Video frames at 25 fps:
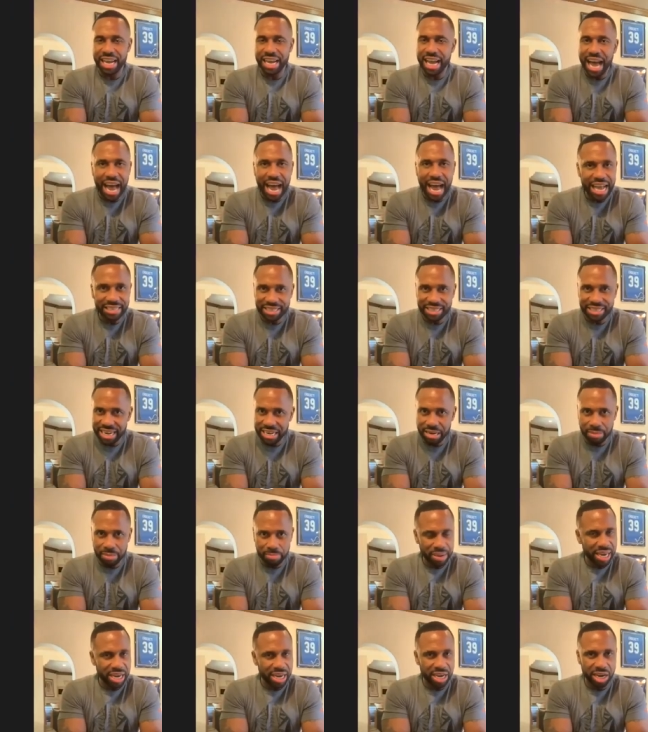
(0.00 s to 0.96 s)
the guys they
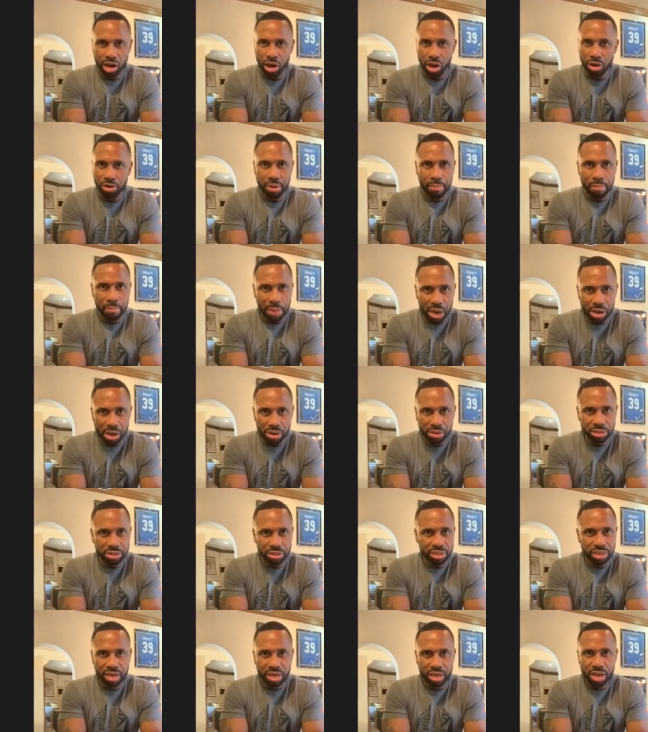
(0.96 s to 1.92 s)
depended on the
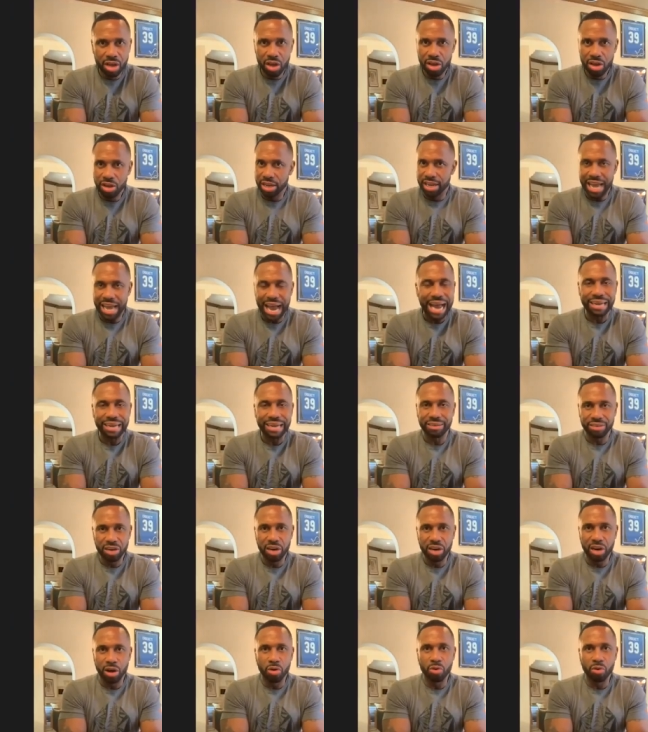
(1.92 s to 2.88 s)
most got,
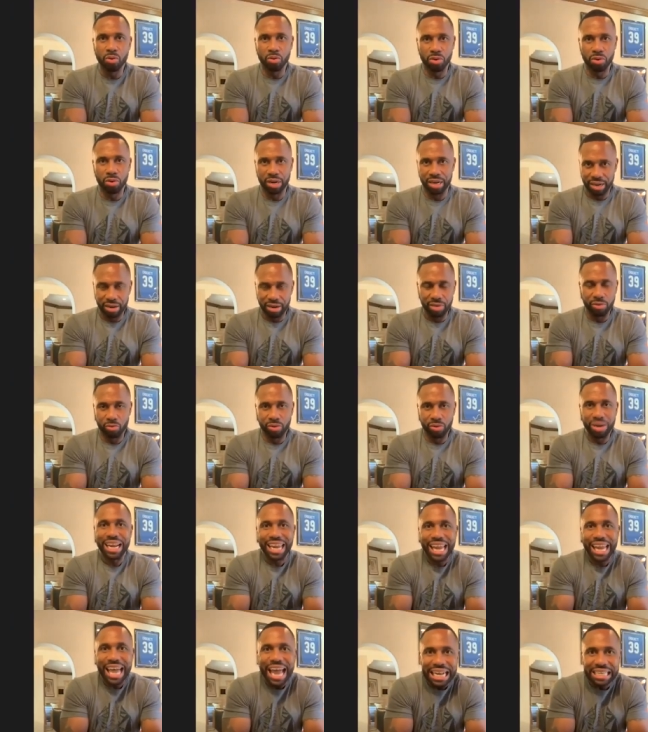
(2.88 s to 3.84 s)
you know,
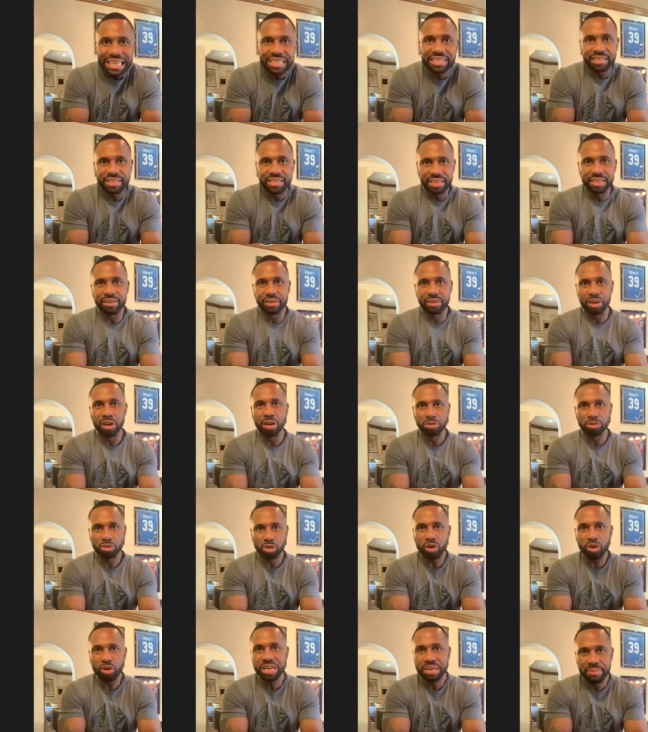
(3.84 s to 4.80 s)
relaxed, you know,
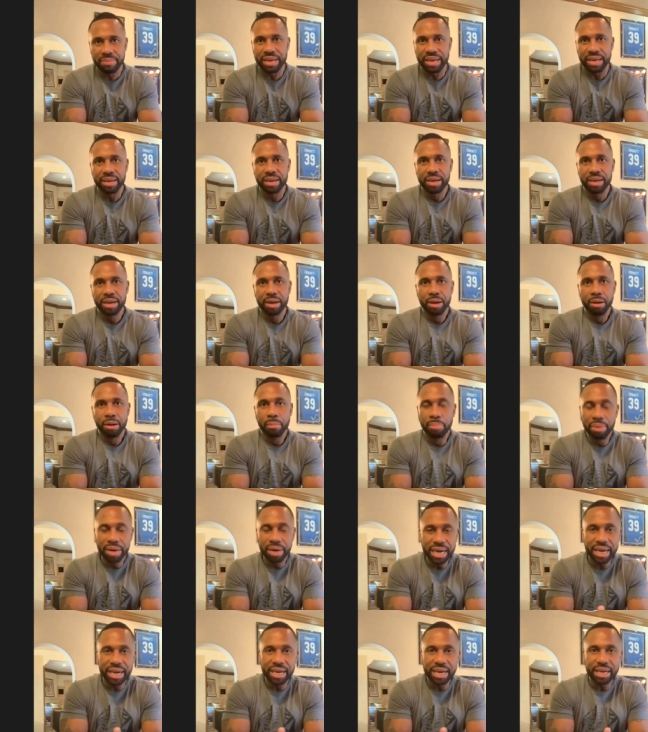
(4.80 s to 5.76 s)
treatment.
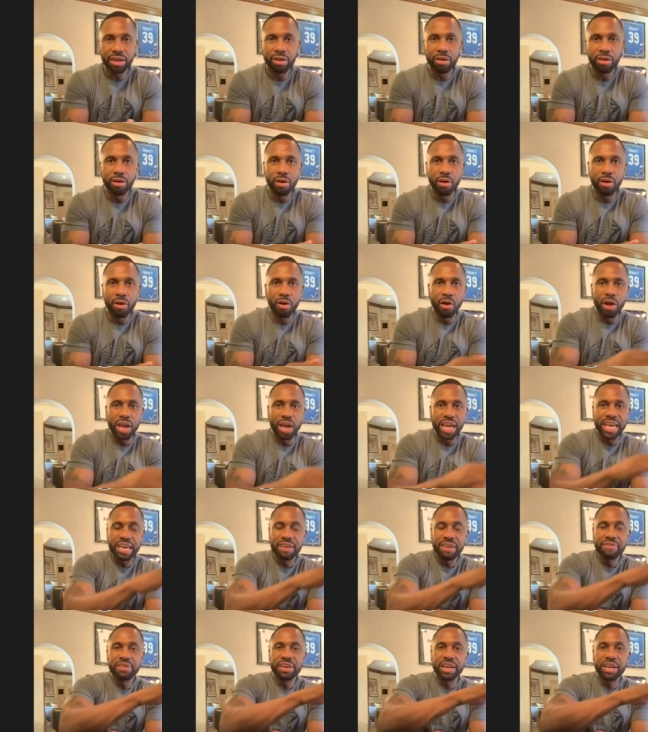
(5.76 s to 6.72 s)
But
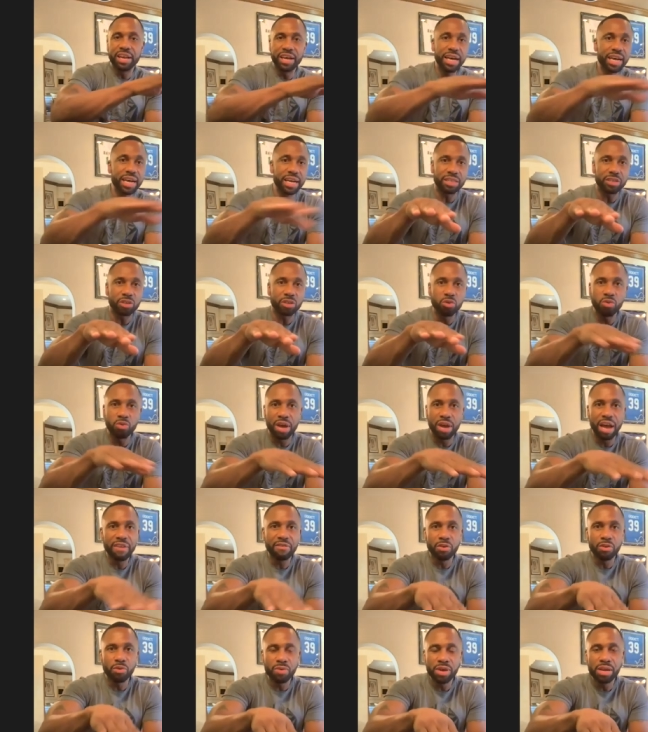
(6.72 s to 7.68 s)
even us,
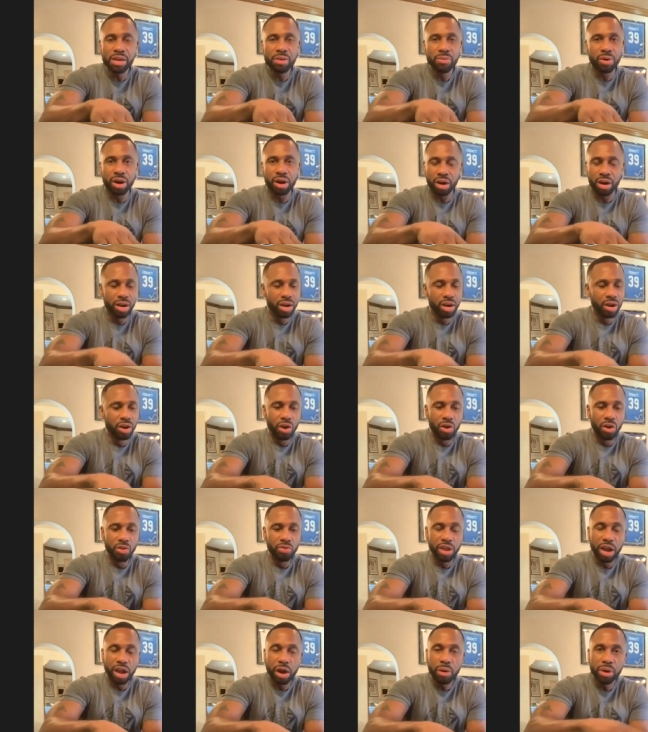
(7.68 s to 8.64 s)
whoever we were,
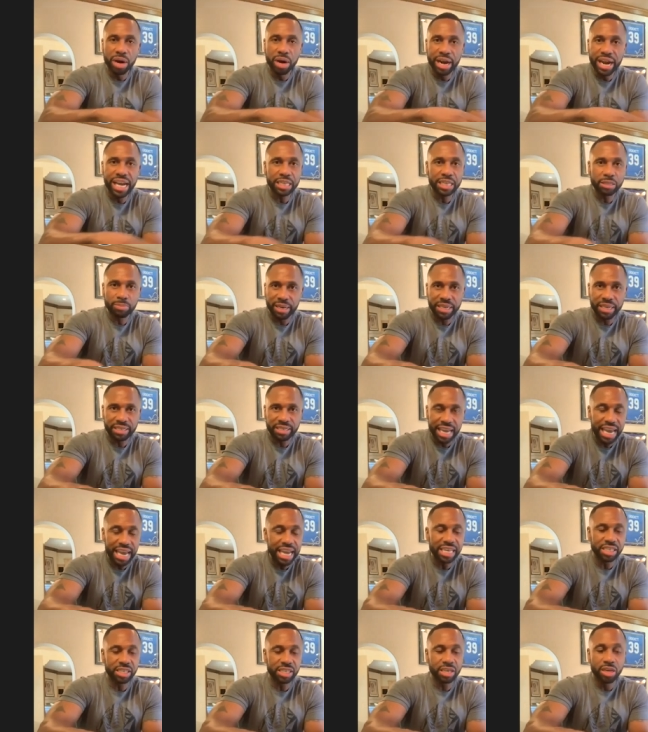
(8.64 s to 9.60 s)
there were
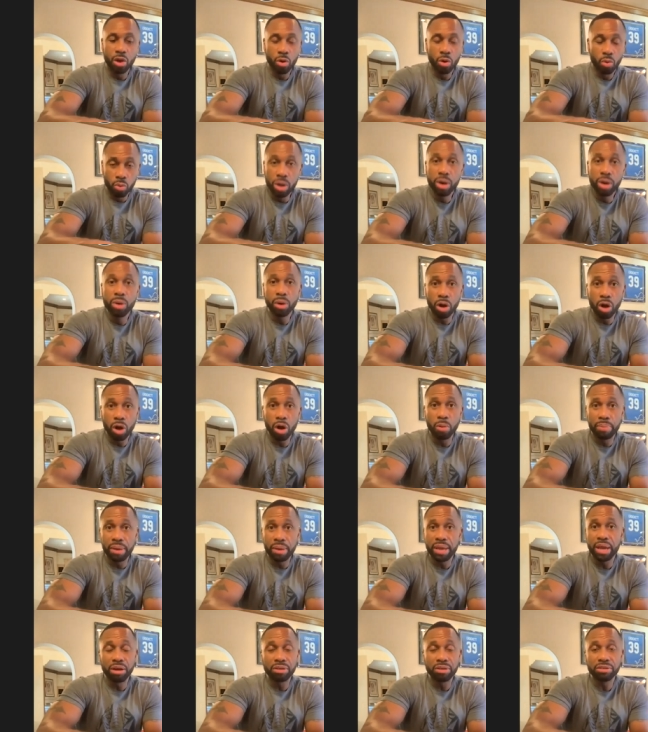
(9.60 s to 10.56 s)
expectations. We were going to
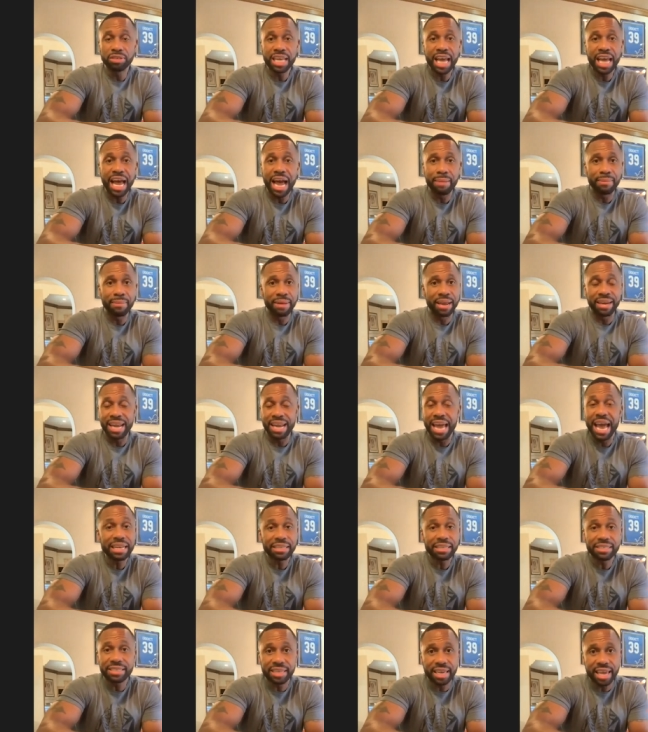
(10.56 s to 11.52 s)
be on time. Now
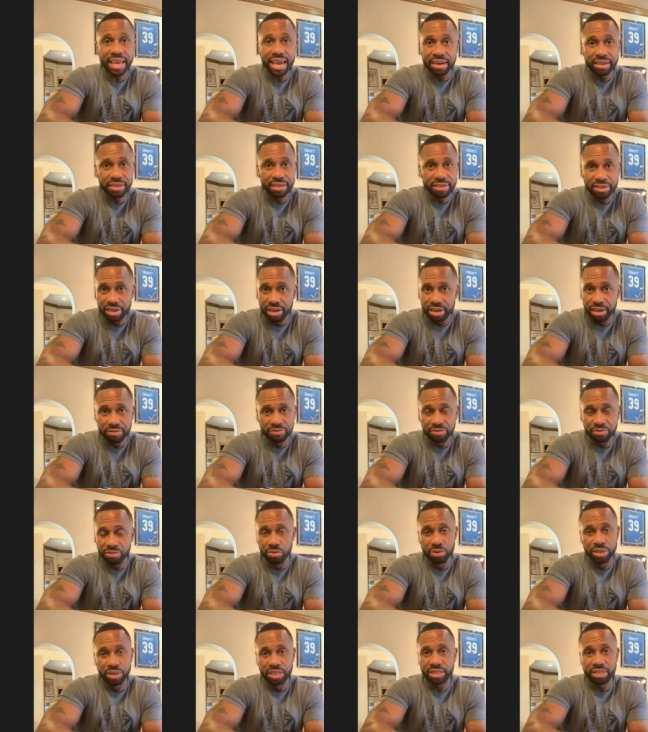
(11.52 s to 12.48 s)
that kind of stuff
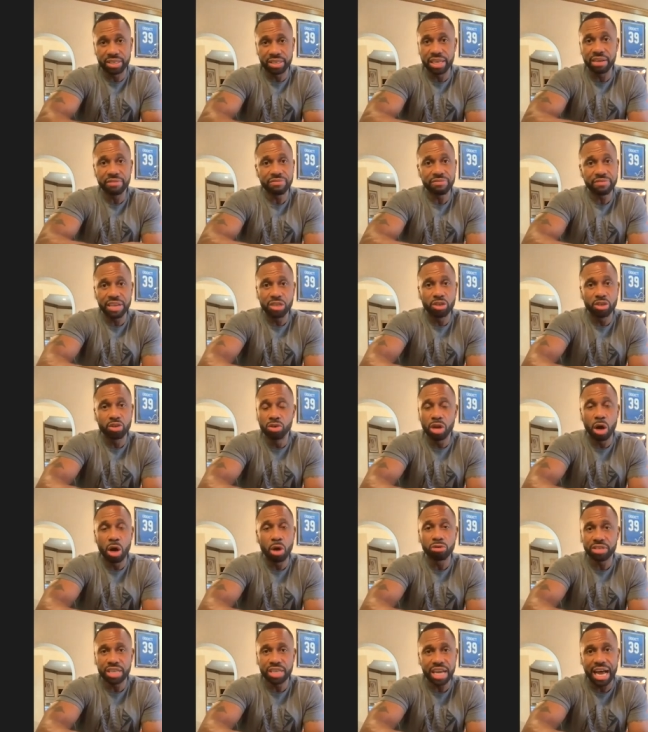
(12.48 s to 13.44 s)
was stuff that you
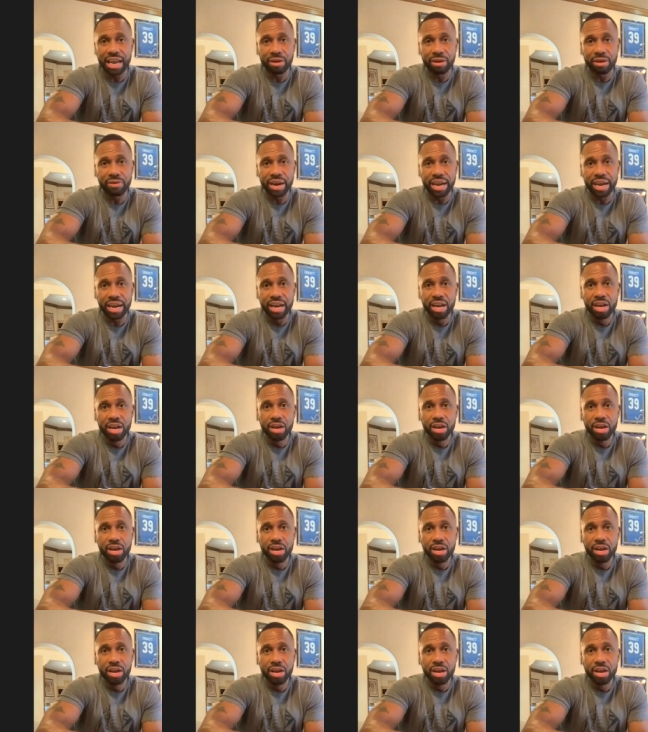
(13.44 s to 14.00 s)
don't tolerate.